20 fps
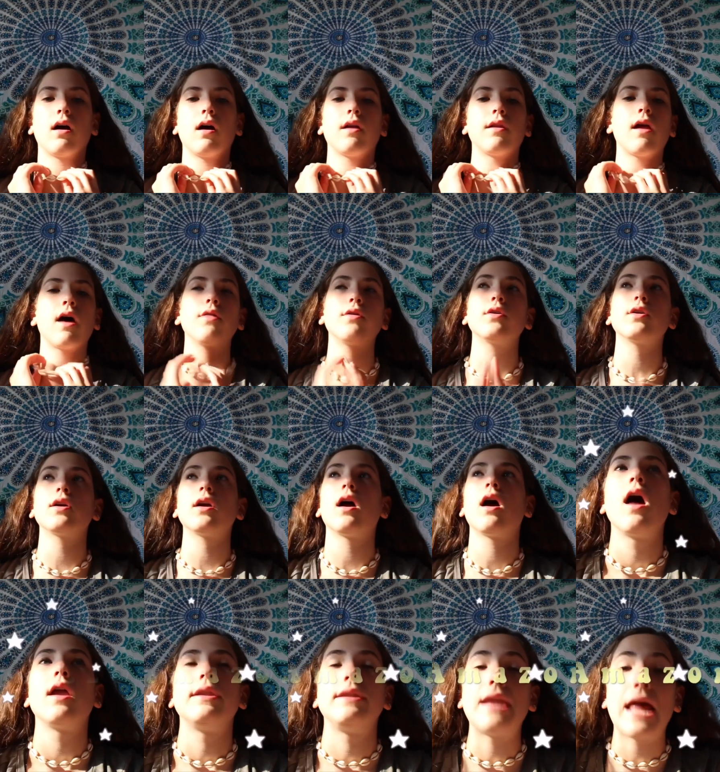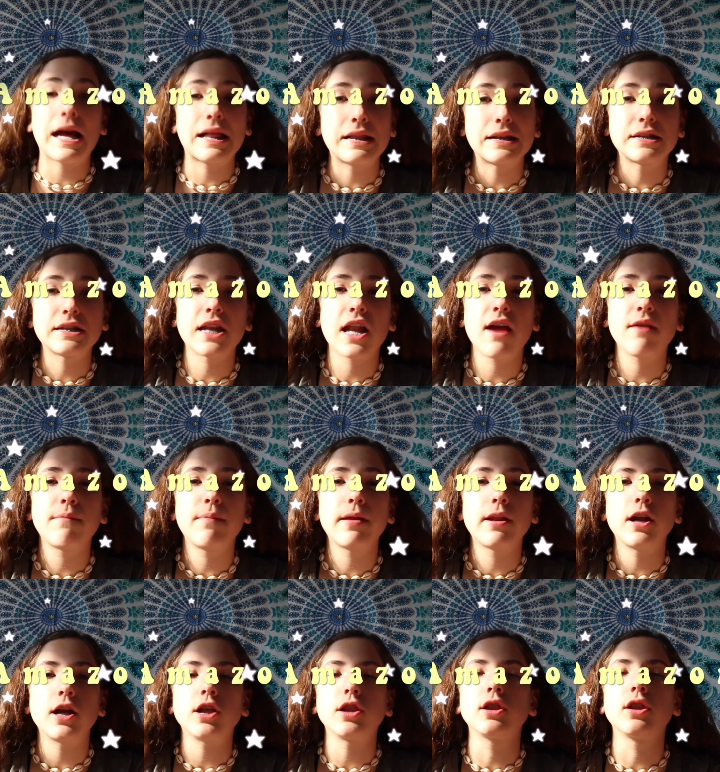Another necklace that I've
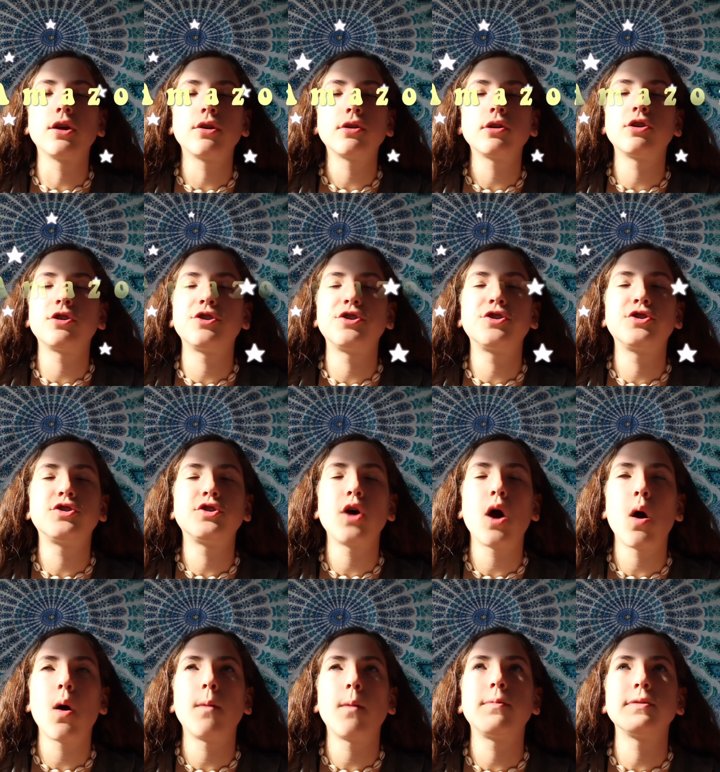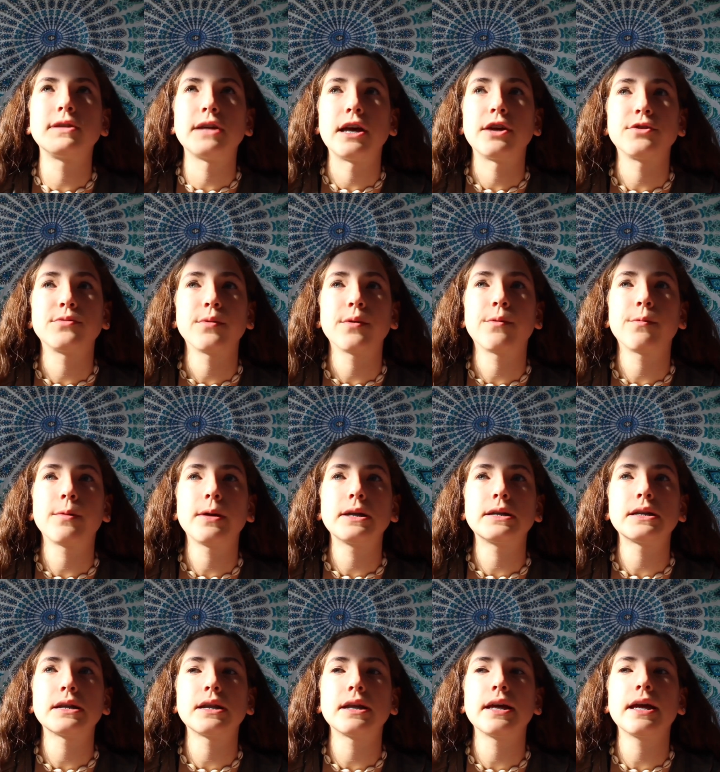been literally so obsessed with
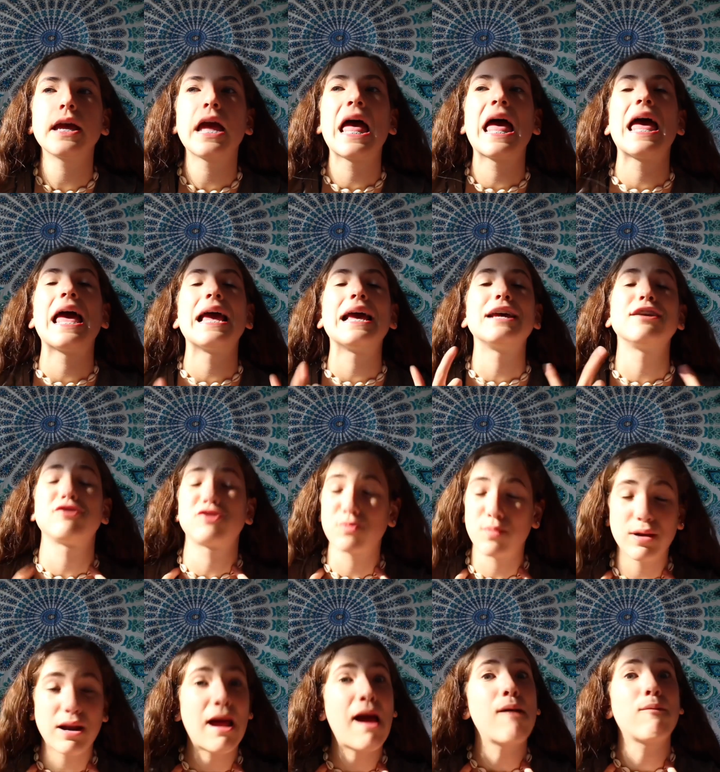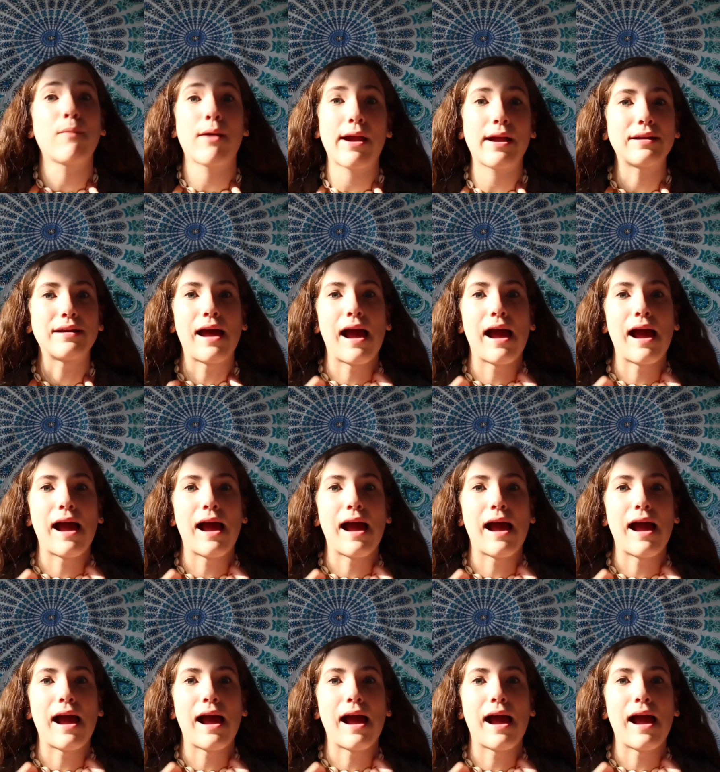recently is the one I'm wearing